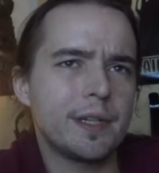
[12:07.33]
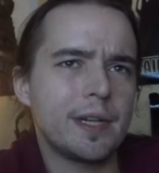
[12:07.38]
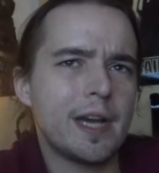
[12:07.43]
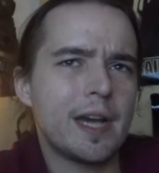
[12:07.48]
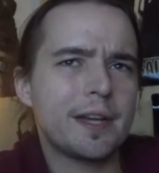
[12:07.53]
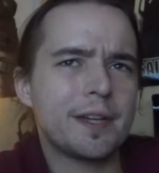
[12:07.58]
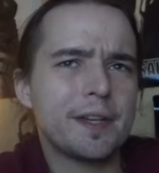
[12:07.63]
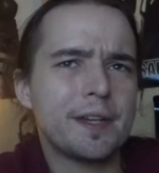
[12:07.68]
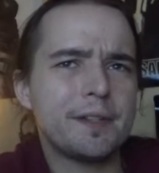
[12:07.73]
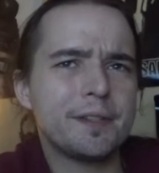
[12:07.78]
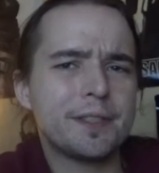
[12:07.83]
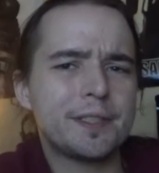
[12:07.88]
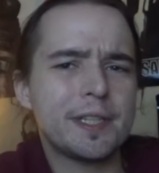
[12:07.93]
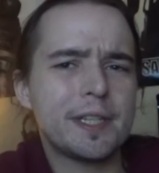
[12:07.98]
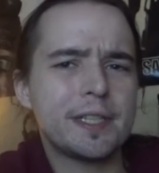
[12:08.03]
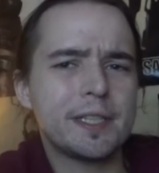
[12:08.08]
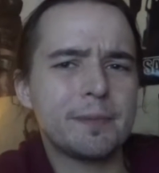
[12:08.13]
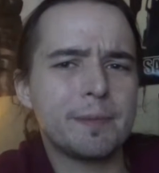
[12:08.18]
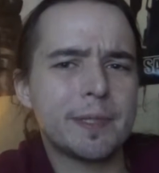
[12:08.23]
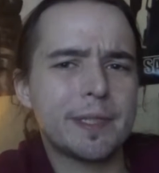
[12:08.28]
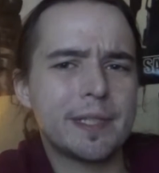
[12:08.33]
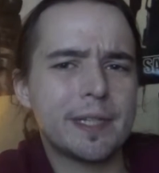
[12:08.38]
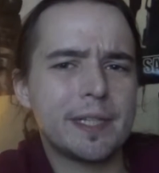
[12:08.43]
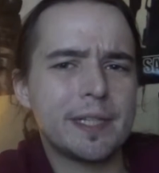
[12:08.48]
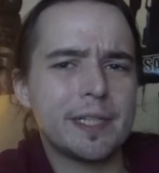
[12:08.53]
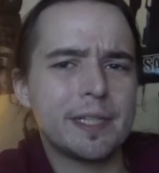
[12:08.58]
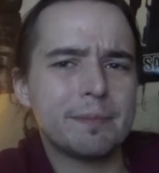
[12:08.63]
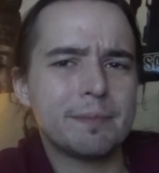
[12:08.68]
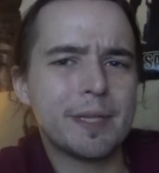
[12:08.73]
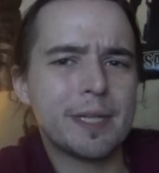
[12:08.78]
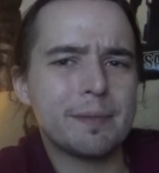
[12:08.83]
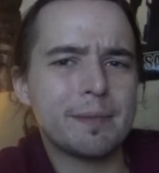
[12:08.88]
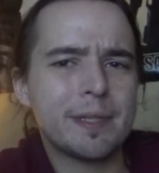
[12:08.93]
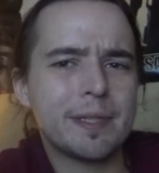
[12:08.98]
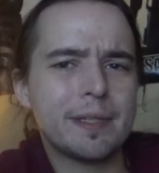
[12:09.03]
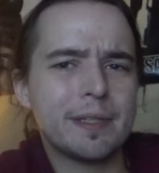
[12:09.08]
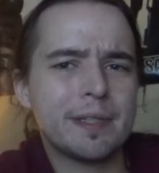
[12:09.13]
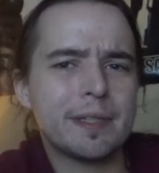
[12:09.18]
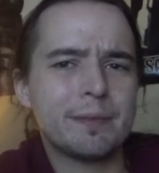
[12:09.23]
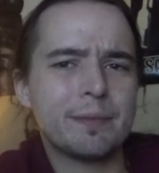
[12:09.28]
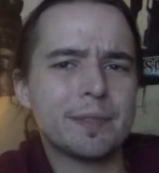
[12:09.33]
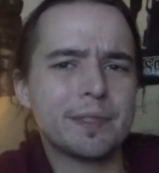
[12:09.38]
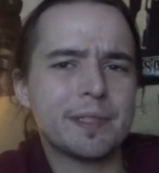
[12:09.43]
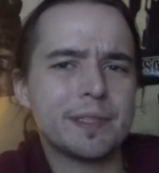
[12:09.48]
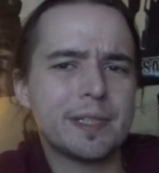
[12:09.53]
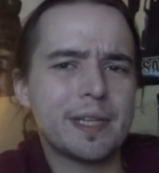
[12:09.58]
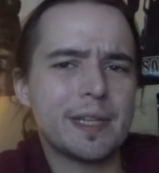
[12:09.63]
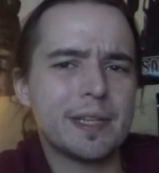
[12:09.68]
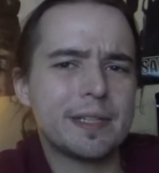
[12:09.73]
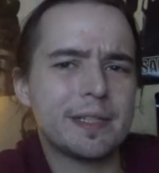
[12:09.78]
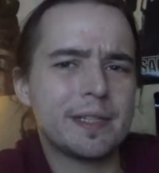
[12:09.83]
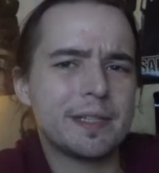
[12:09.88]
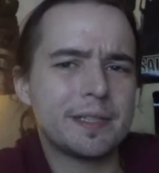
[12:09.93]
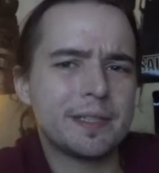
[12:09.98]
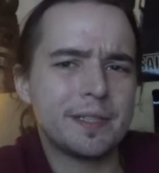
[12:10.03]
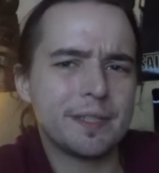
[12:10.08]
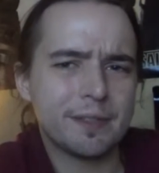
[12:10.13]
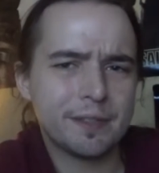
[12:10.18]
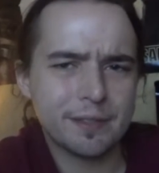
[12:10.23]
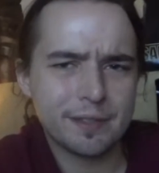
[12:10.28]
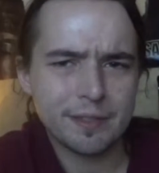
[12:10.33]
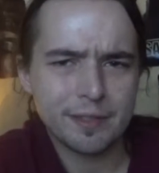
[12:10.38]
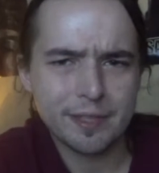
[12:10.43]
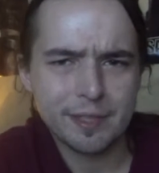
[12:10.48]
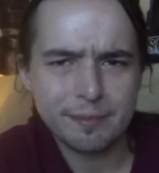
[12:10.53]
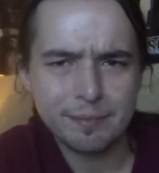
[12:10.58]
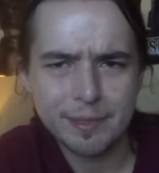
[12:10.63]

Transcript: I could understand the beginning, maybe it wasn't taken as seriously,